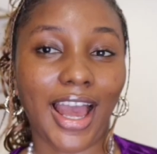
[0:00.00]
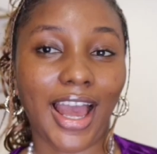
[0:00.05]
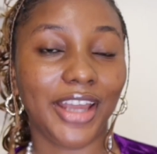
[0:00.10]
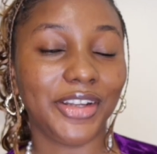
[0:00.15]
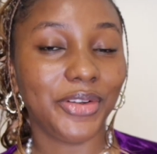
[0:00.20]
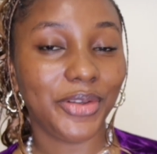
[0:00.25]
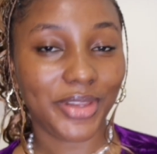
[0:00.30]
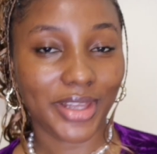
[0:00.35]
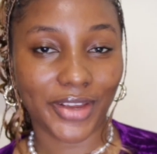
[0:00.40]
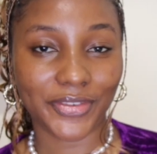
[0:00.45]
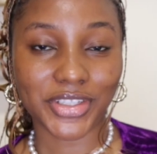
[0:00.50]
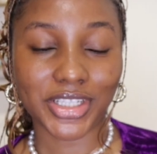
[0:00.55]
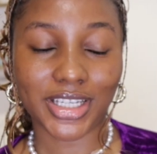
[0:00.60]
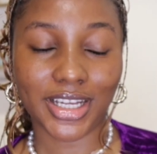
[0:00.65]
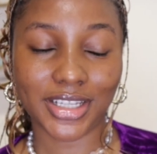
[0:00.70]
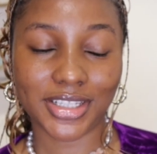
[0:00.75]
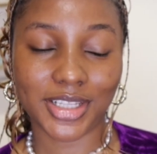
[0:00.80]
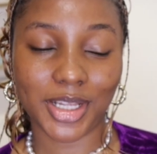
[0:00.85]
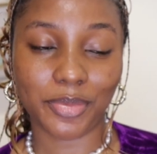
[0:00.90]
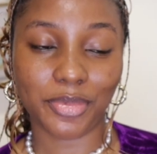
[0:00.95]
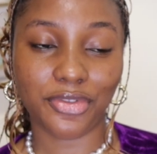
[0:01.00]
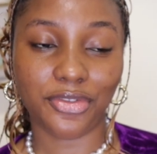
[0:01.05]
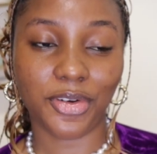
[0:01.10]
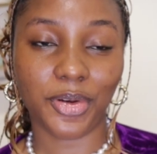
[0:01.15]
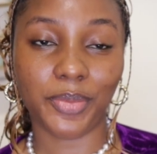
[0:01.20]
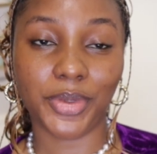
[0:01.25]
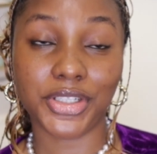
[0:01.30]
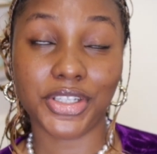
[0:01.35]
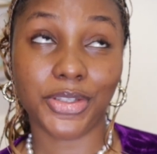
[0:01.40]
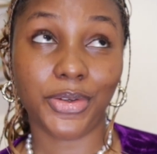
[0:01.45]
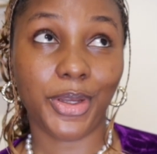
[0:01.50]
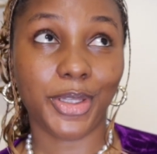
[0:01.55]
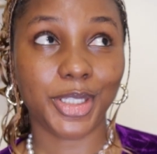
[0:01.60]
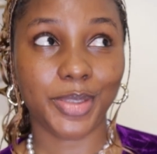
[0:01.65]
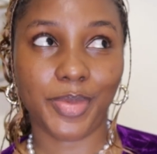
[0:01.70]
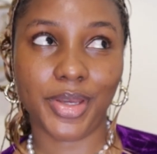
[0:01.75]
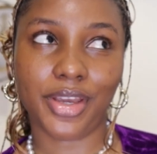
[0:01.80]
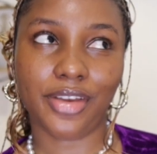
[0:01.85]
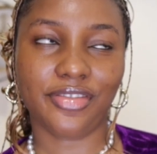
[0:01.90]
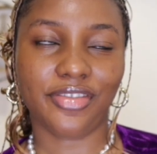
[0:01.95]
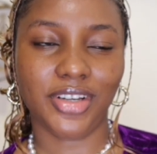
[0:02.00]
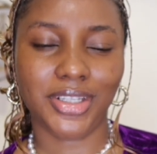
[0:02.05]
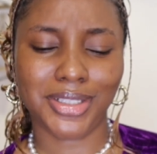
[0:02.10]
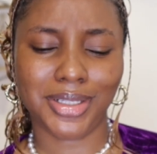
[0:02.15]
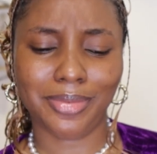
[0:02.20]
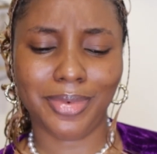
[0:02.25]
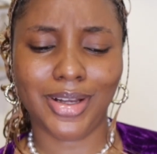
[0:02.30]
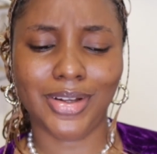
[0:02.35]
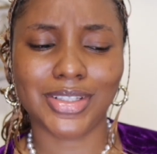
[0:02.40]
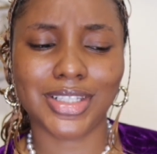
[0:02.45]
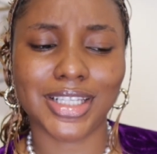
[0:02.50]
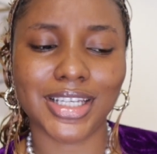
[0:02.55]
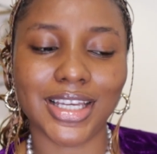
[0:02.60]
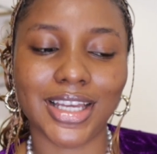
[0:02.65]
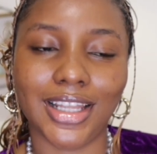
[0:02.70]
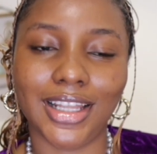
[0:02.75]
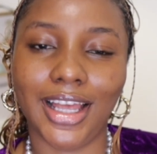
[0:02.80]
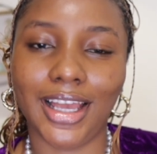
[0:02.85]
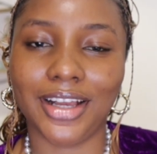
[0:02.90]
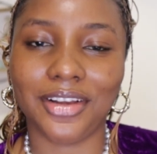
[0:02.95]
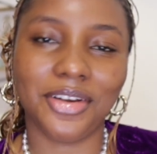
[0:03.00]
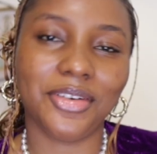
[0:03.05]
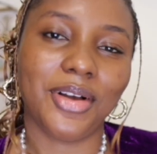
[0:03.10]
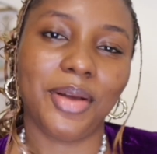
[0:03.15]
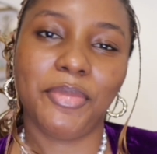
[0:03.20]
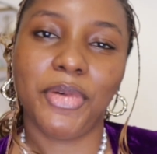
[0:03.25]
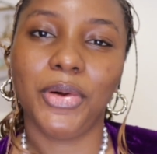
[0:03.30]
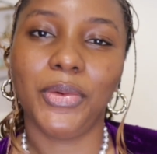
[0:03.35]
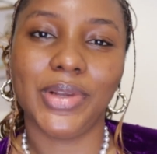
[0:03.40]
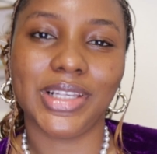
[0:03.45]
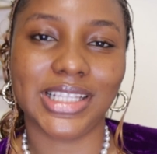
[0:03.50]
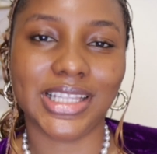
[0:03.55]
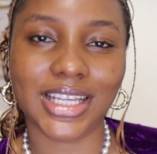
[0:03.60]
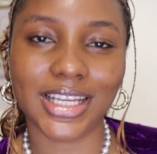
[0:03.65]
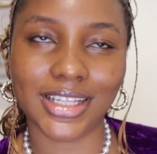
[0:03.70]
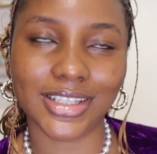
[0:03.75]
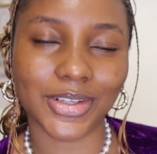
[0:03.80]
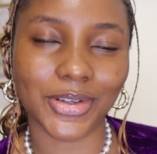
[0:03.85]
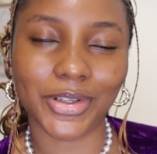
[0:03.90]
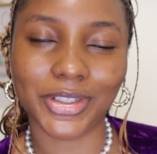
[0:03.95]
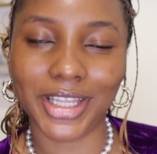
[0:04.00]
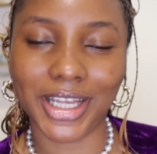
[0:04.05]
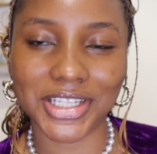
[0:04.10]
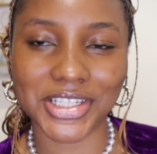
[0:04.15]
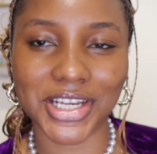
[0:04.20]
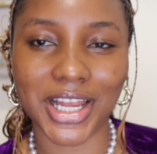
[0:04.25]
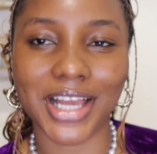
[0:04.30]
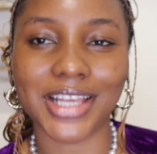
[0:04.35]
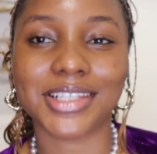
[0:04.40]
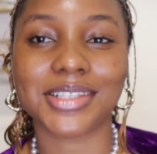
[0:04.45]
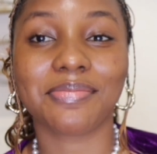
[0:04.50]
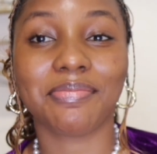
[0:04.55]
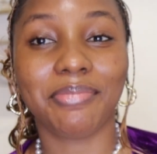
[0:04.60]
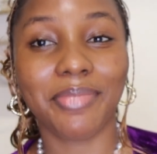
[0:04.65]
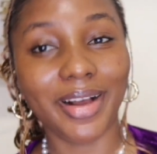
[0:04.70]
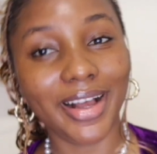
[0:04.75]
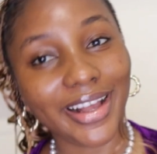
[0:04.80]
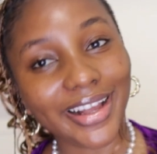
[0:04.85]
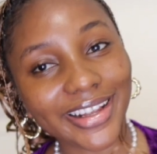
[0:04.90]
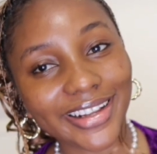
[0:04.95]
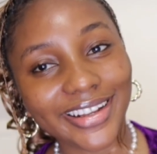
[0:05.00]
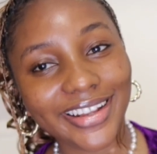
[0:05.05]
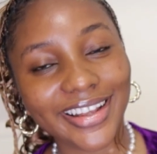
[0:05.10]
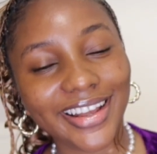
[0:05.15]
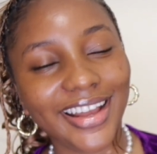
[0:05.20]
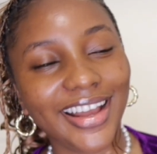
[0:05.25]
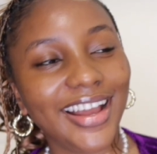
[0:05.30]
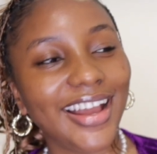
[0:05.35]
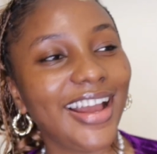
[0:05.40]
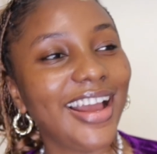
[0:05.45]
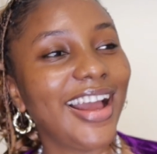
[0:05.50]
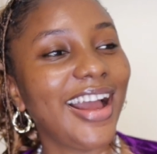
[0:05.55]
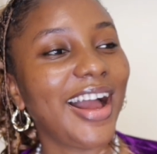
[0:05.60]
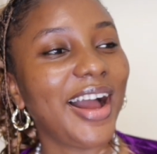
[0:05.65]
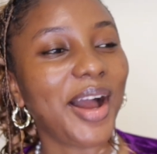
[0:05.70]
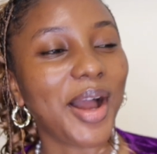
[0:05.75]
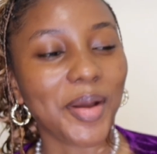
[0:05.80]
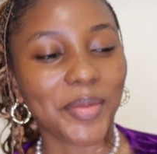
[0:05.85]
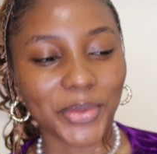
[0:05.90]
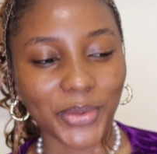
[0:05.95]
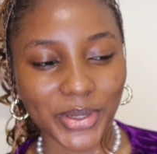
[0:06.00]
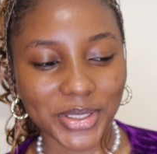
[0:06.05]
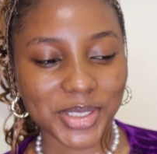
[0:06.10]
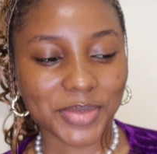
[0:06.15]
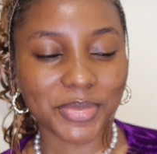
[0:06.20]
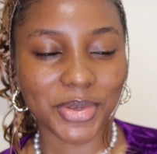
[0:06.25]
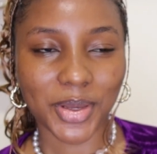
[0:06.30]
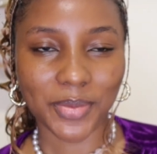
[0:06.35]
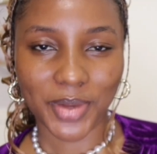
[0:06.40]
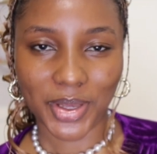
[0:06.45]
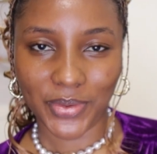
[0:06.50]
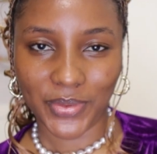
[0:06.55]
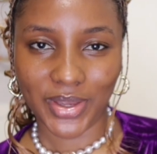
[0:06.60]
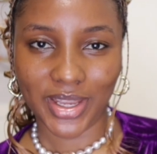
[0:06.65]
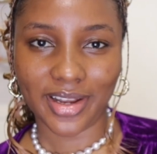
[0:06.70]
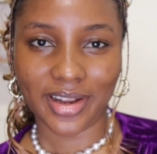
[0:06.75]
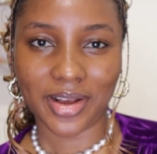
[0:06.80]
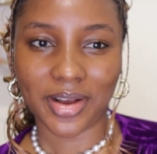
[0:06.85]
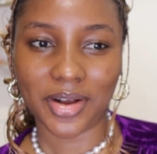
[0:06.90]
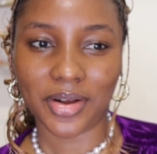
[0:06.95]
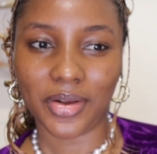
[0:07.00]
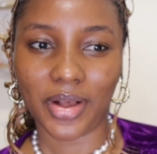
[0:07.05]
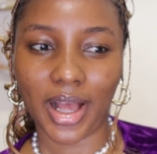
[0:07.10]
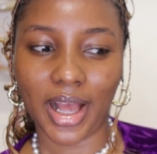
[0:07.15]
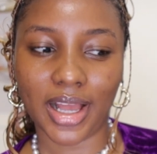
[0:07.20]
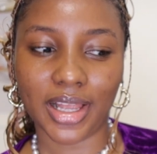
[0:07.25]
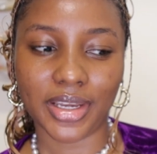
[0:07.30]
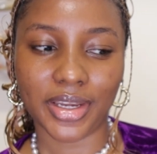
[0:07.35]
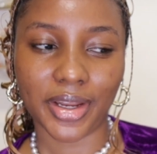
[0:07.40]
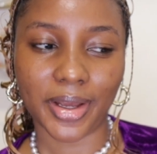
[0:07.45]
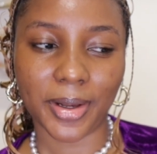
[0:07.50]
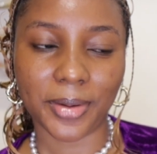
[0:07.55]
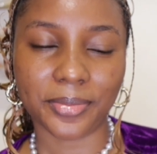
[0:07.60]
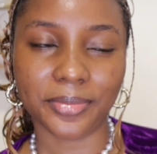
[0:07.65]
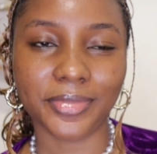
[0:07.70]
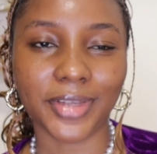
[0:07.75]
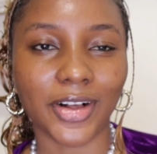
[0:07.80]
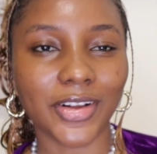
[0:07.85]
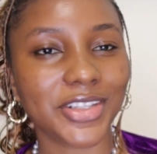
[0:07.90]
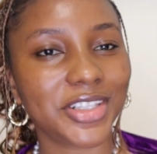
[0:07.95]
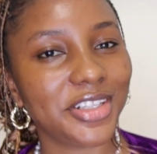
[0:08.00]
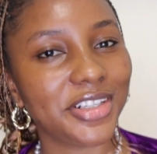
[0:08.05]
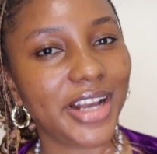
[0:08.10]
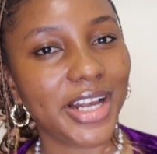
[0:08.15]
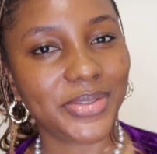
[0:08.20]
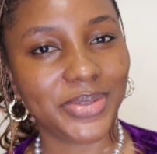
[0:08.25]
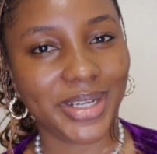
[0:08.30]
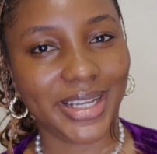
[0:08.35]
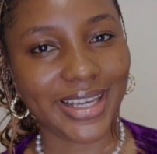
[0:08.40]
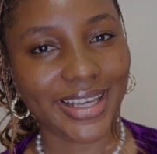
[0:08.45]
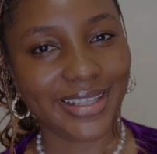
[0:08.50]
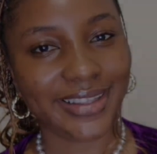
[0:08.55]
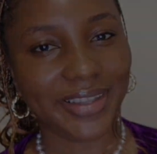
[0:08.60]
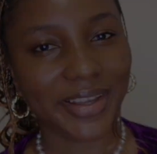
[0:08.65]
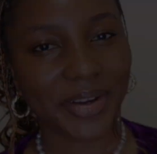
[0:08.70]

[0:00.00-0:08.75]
I know that if she gets there before me, she's going to make a fuss about it. Like, oh, I'm always late, all that jazz. But I'm going to be on my way now and I'll see you guys when I get